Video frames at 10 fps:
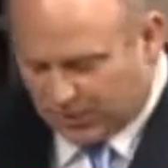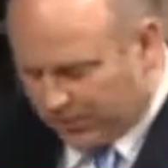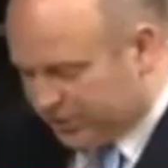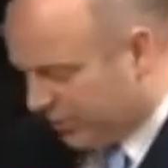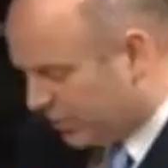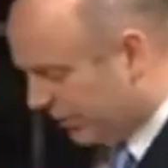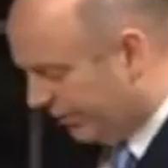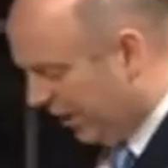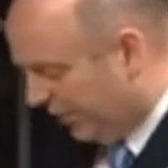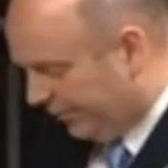research
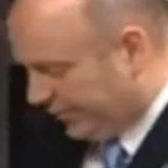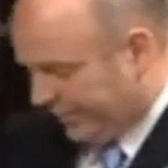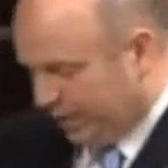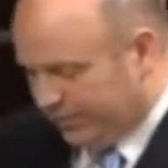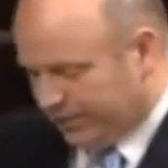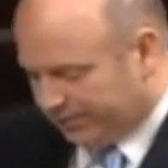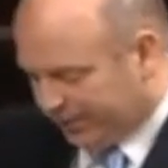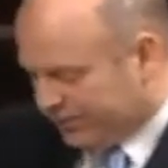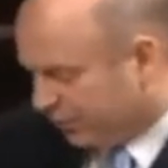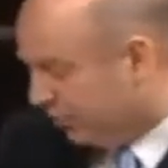and development that
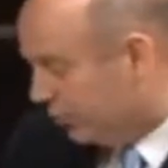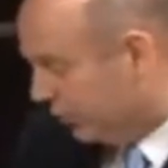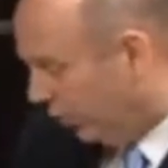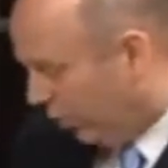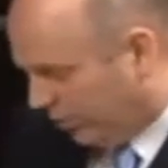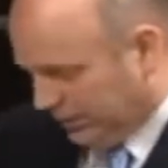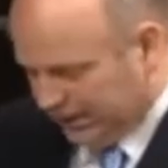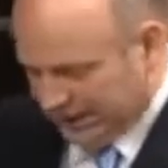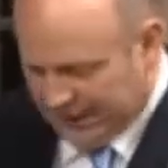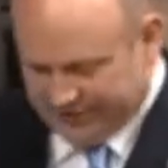plays a crucial role
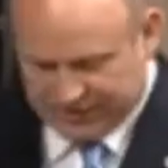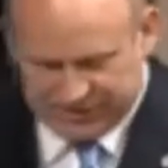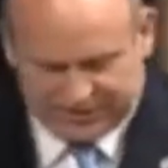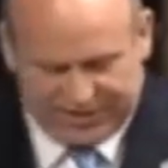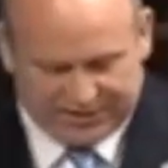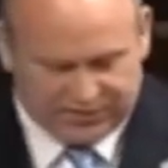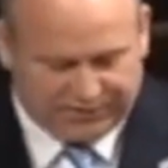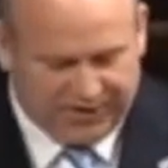in the success or